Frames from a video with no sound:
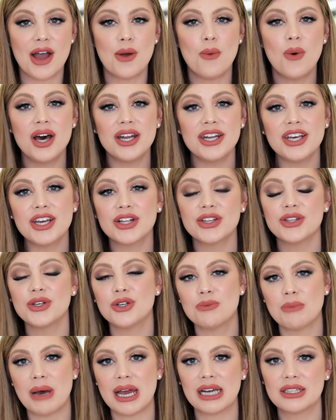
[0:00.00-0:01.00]
I want to
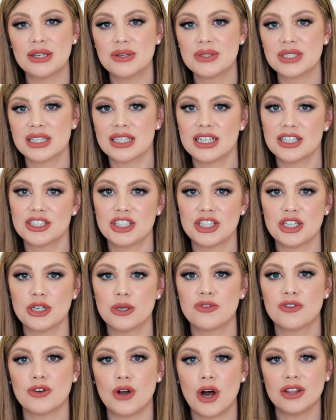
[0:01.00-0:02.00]
include my clothes in there
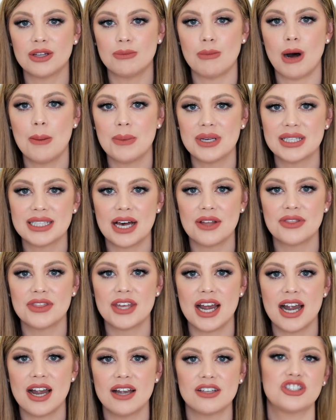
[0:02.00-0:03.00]
too for all the mommies out
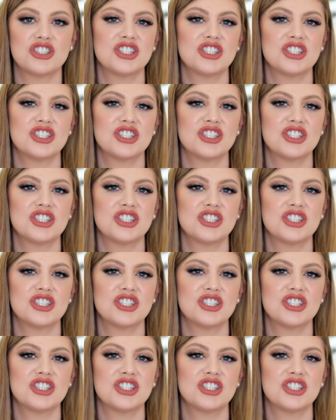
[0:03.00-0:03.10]
there.